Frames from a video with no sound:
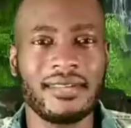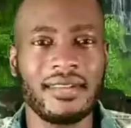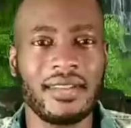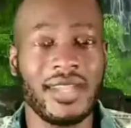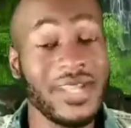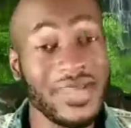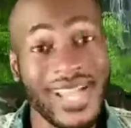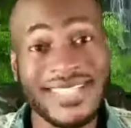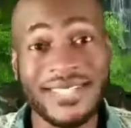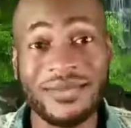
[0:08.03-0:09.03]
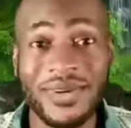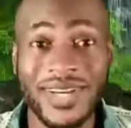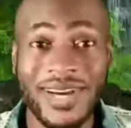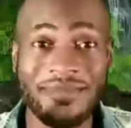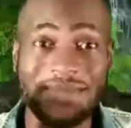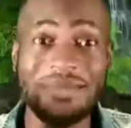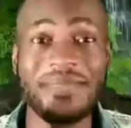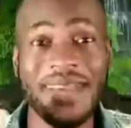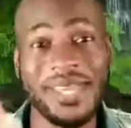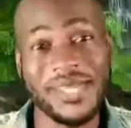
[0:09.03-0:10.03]
Hello guys and welcome to
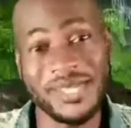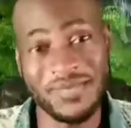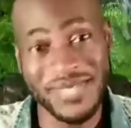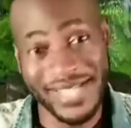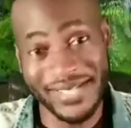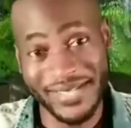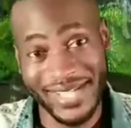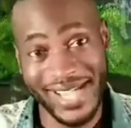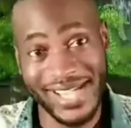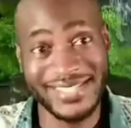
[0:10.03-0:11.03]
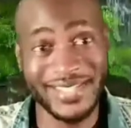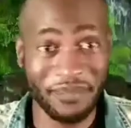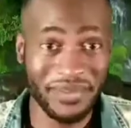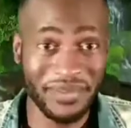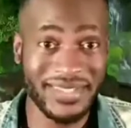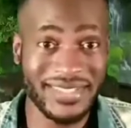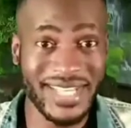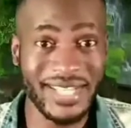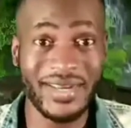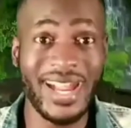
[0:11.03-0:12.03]
my YouTube channel guys. Support this
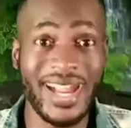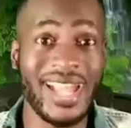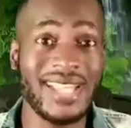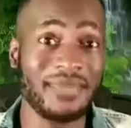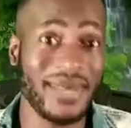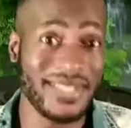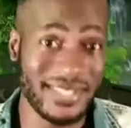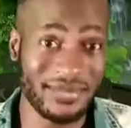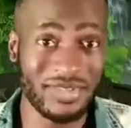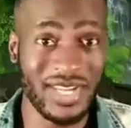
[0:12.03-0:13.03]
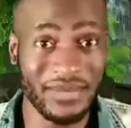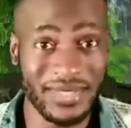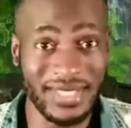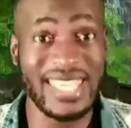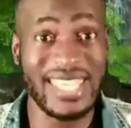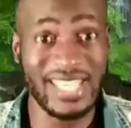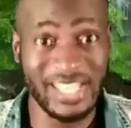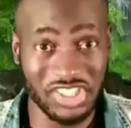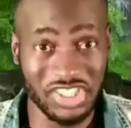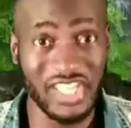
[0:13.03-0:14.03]
channel guys by subscribing, liking
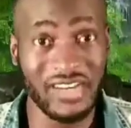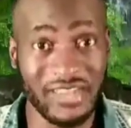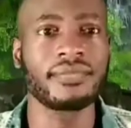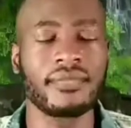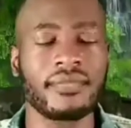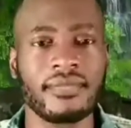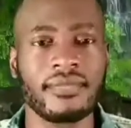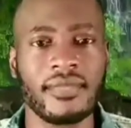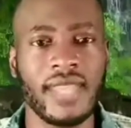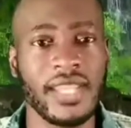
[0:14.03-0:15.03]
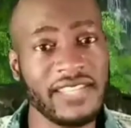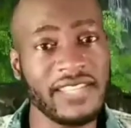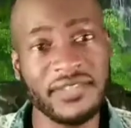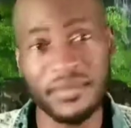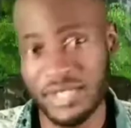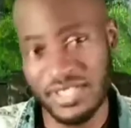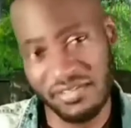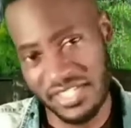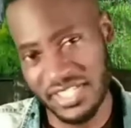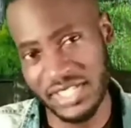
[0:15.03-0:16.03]
and sharing. It gives me
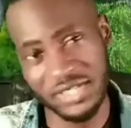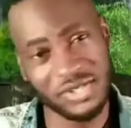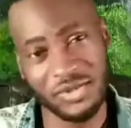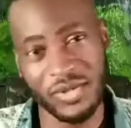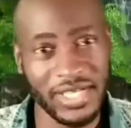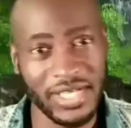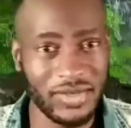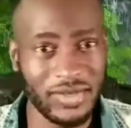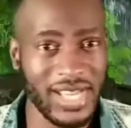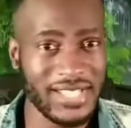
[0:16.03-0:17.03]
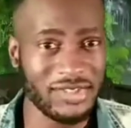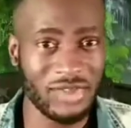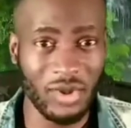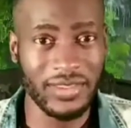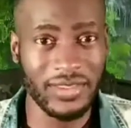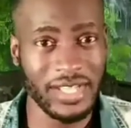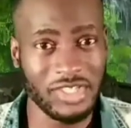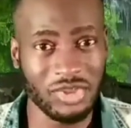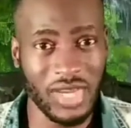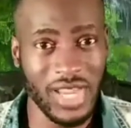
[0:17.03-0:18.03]
motivation to do what I do guys, knowing
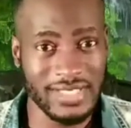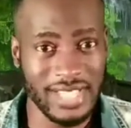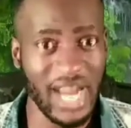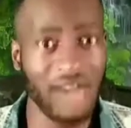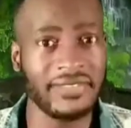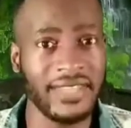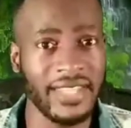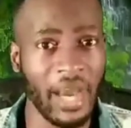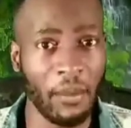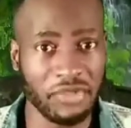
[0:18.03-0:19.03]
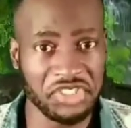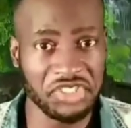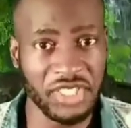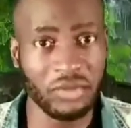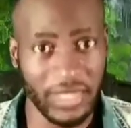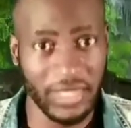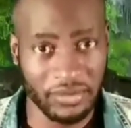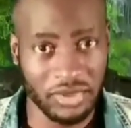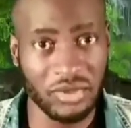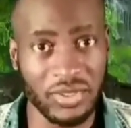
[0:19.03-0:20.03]
that you guys out there appreciate what
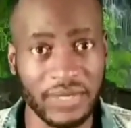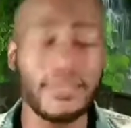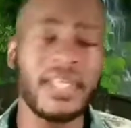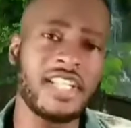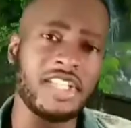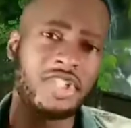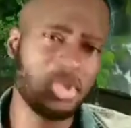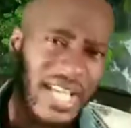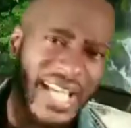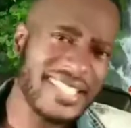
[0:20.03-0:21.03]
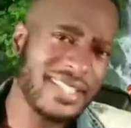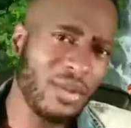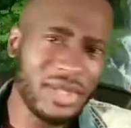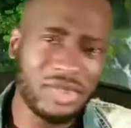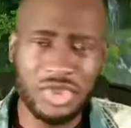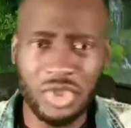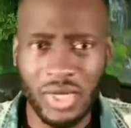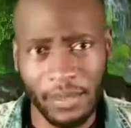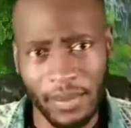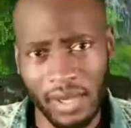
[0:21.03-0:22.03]
I'm doing. So today guys, I want to
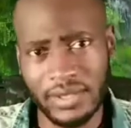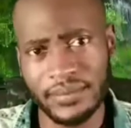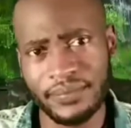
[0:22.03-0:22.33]
talk about